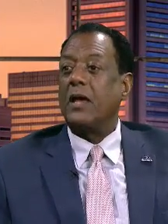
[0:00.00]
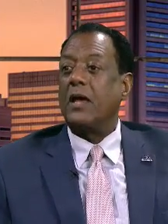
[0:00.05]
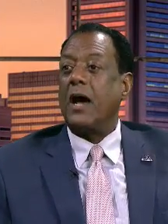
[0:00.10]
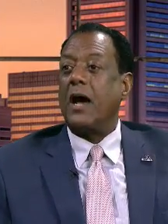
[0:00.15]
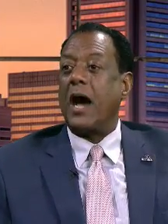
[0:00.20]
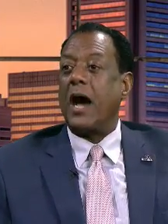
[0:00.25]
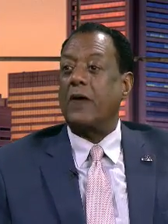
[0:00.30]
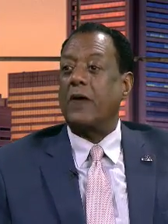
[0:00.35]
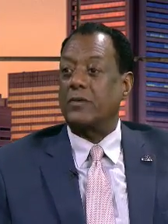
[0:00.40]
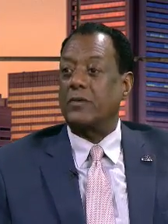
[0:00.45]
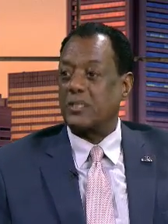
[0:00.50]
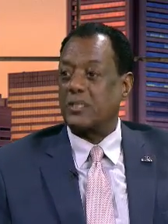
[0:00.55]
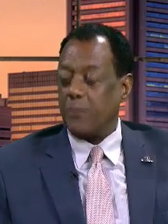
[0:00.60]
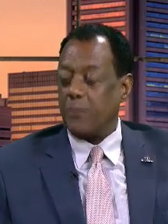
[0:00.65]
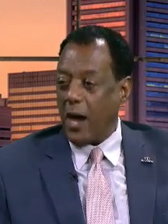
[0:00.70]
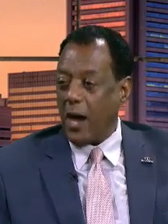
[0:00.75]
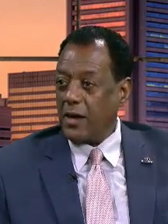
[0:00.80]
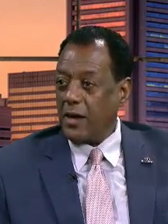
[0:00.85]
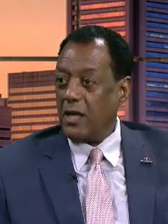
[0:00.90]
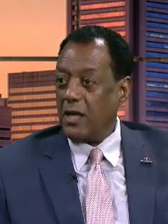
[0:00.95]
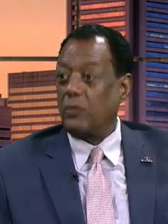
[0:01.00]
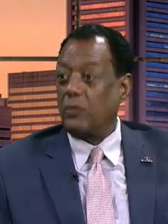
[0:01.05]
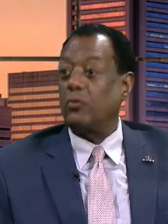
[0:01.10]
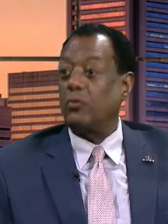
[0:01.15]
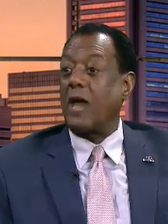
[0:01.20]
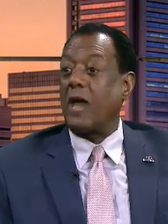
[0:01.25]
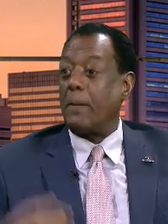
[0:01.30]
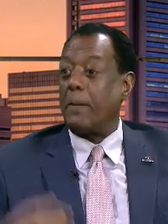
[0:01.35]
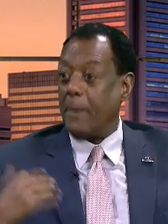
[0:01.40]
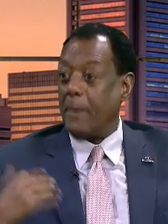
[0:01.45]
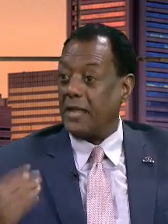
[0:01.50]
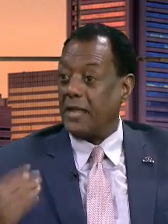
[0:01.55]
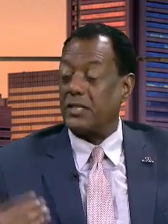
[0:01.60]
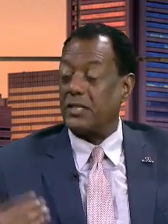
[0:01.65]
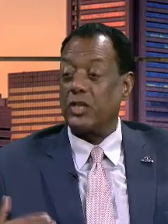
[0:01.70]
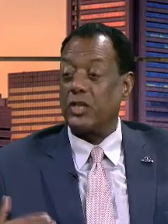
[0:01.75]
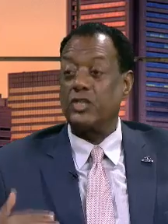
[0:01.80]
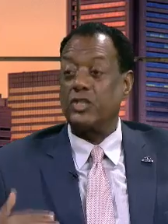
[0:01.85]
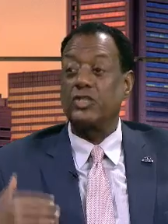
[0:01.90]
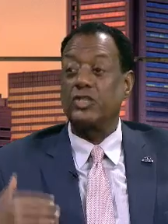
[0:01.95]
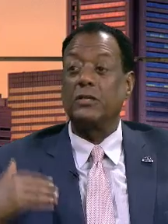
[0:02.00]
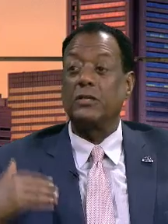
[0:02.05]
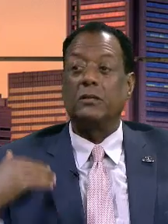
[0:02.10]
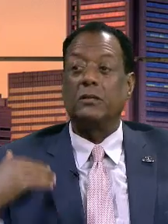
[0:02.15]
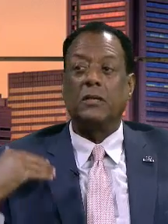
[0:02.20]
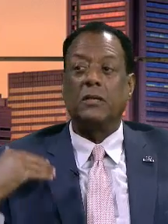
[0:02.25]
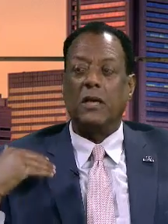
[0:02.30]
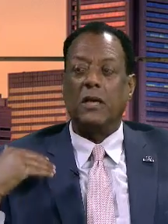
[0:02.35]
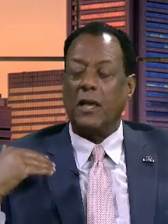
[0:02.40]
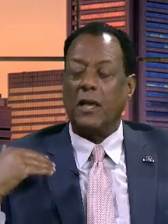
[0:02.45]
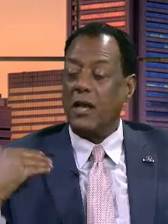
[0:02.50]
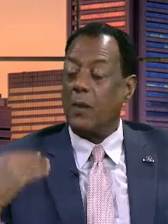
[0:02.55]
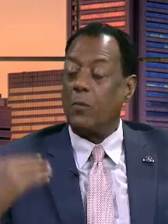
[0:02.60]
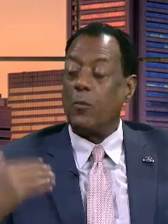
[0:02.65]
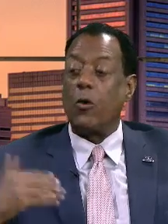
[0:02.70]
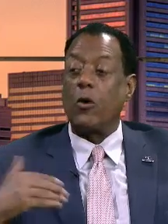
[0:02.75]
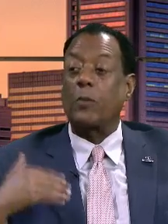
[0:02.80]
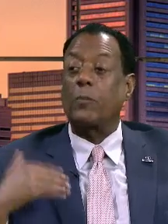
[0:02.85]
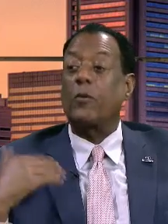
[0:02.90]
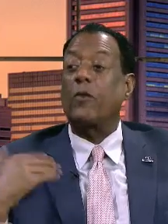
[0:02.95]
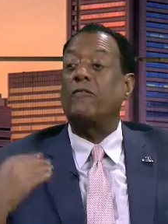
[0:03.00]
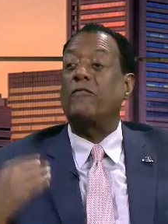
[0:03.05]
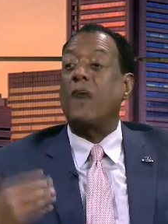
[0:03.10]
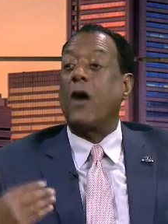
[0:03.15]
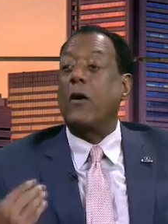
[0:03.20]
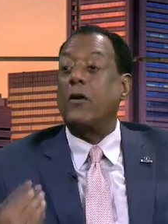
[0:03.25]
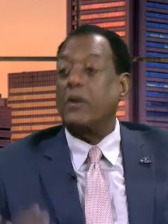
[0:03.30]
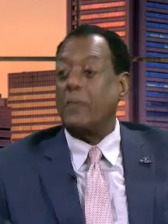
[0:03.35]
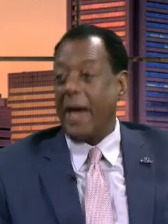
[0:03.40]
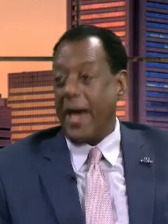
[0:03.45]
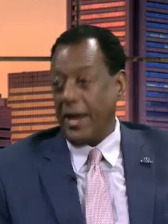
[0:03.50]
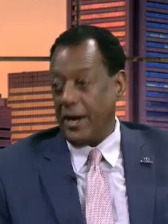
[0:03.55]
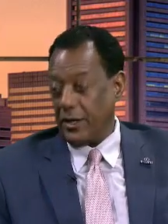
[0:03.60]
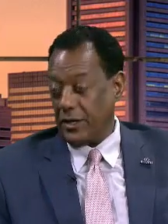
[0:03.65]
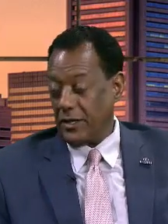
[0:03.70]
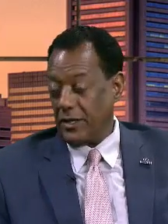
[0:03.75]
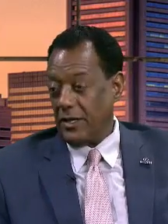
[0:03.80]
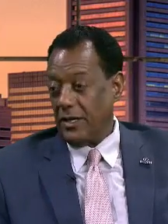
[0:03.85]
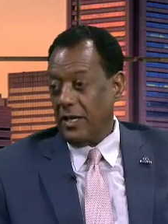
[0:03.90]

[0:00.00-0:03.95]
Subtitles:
are responding to that message in a more profound manner.